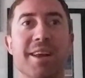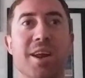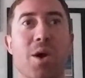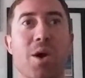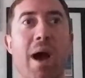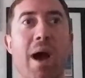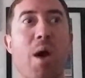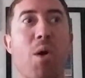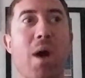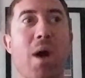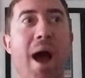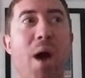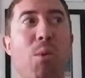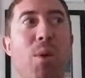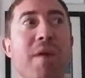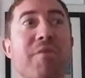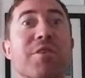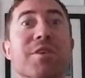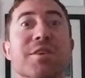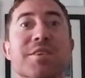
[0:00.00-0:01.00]
you know,
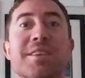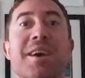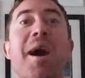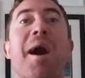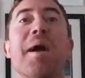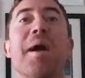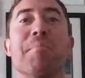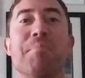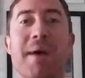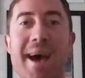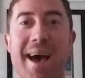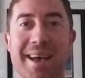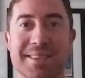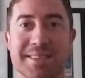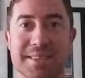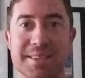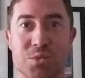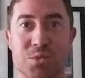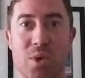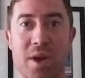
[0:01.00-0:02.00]
however time
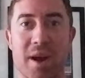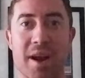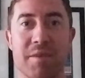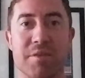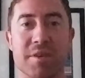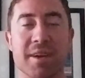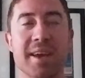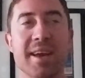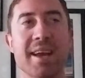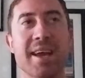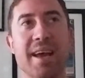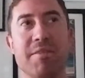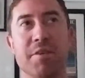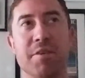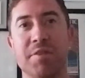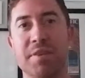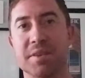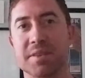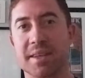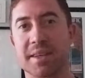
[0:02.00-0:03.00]
passes, if
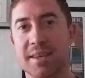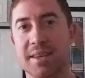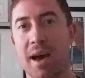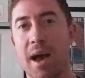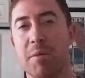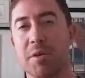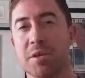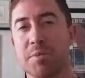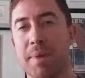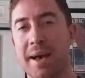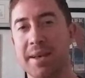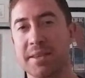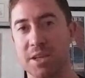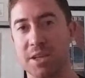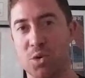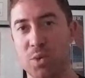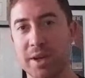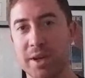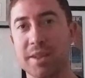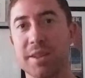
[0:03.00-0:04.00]
it feels like time is passing
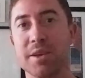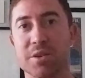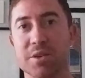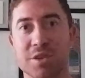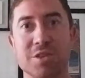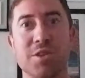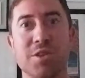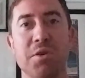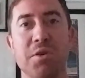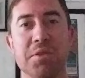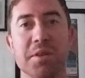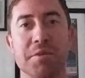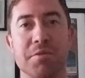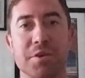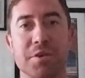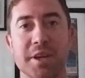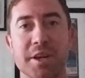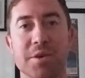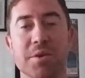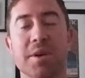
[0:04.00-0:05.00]
quickly or slowly
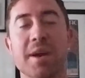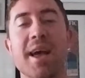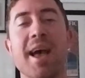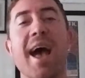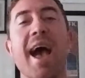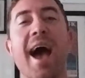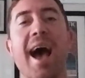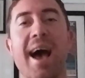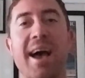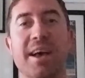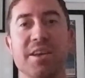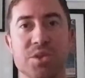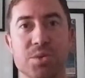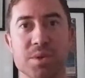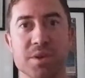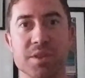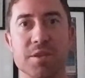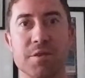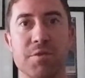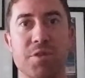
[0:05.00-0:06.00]
for you, as
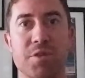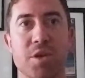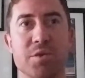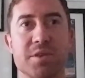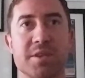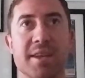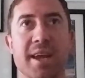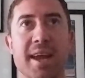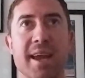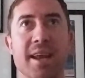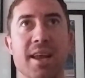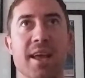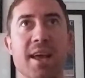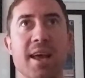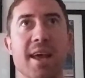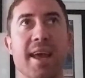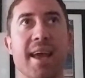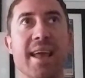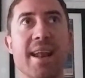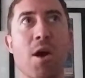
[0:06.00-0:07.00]
you're in the flow state,
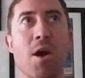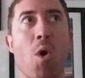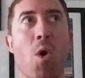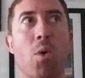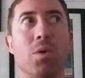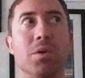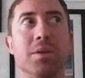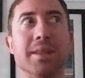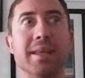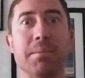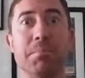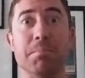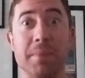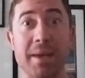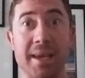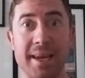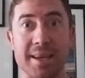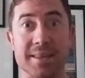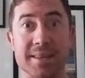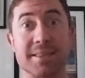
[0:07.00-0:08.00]
it only
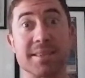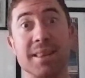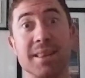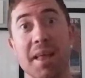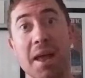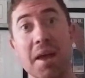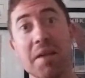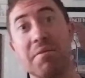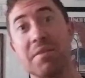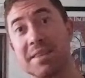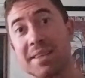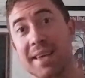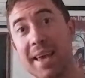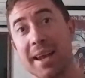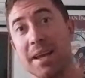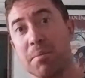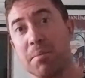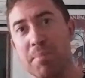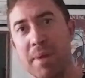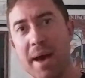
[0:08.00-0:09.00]
means life is
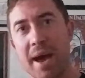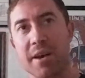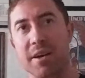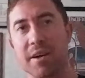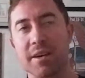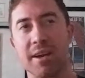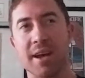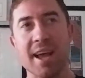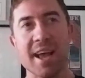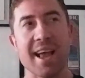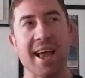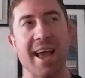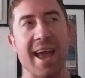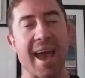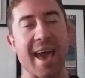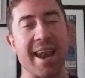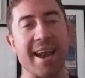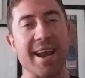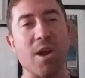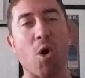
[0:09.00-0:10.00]
getting better,
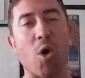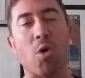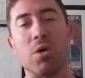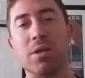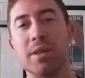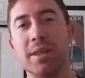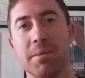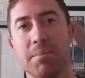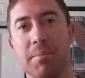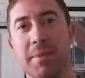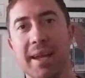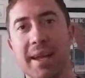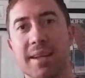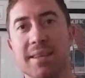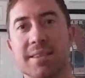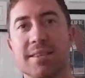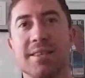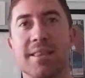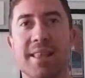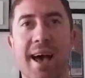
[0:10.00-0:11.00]
and it only
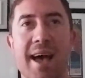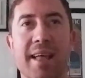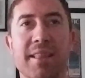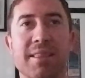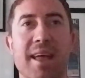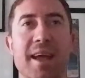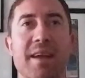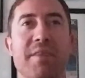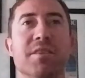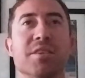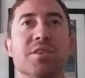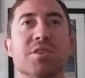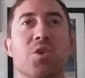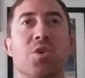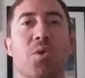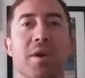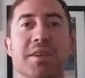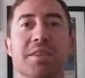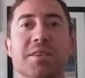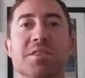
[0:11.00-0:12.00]
means that life is
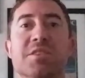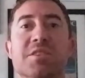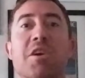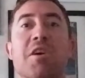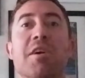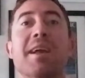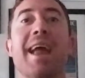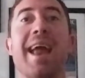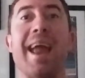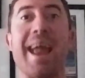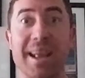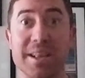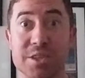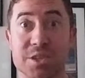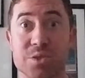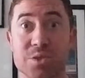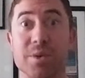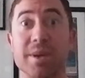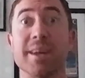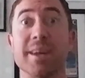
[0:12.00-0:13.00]
going to start
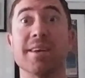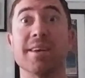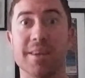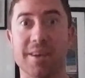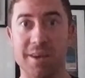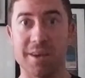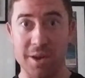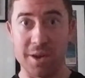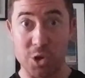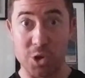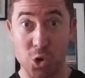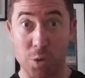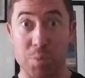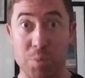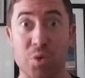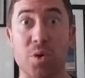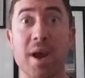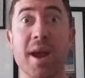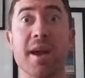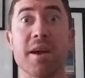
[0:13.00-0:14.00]
answering your
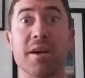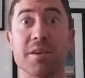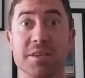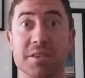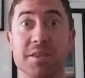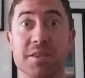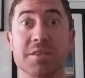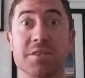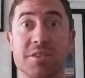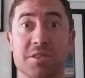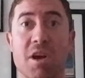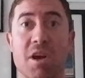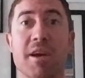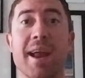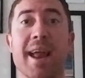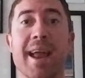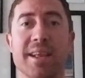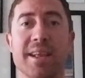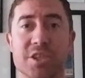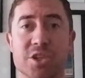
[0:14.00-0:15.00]
prayers,
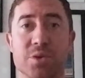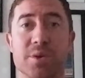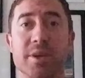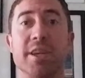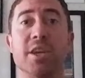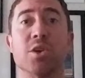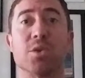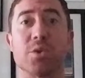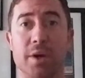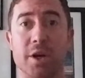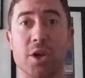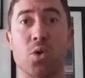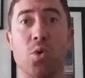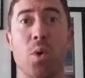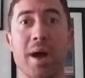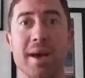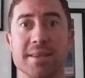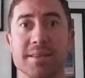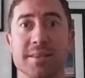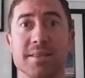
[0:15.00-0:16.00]
start answering your
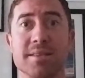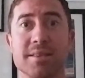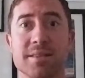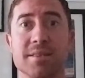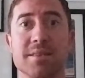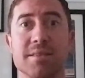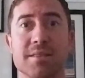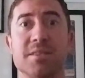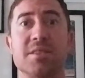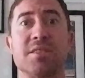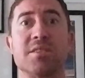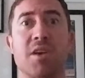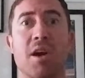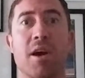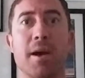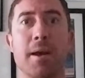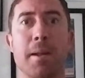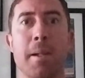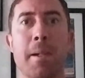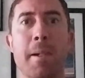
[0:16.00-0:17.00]
requests,
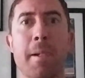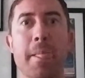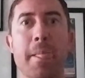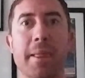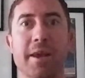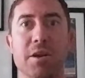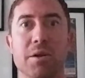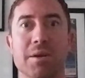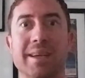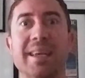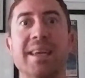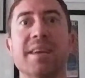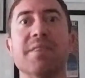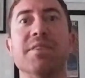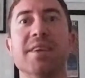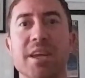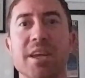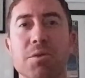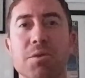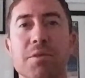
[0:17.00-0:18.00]
start, you know,
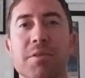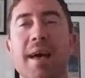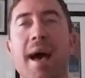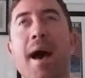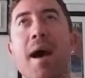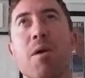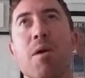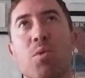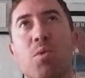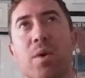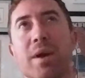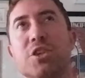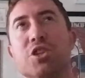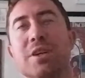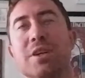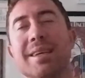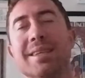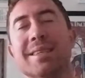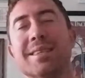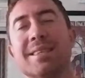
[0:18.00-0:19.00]
giving you that
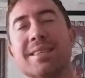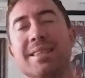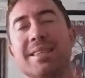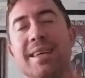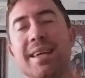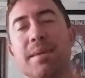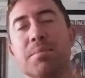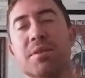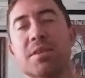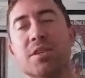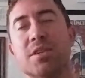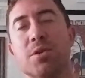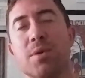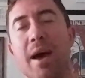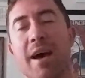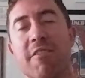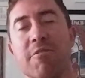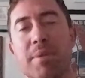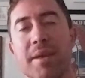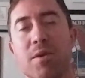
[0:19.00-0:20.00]
which it seems to
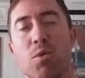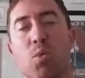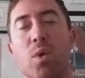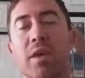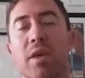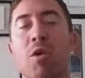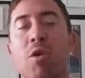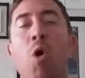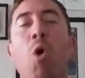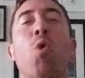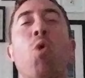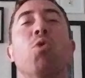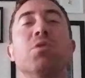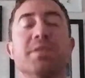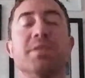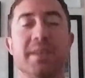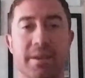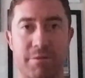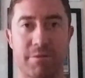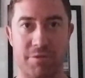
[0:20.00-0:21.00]
have been
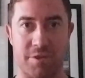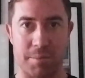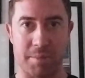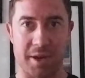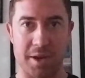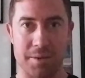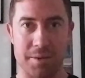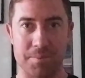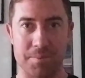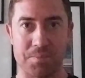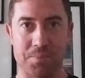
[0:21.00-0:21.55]
withholding from you.